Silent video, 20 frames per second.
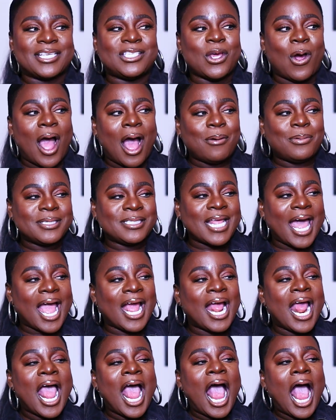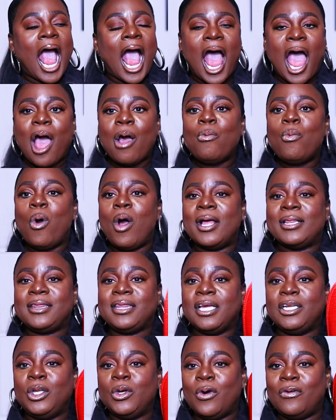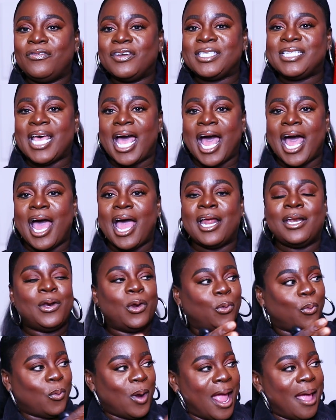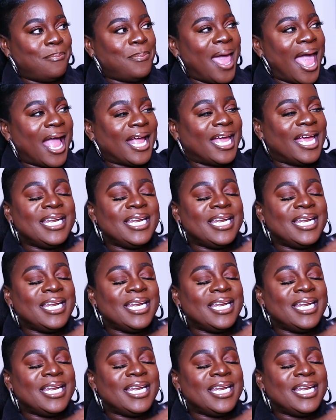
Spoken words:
So I was like, I want the Louis Vuitton red bag.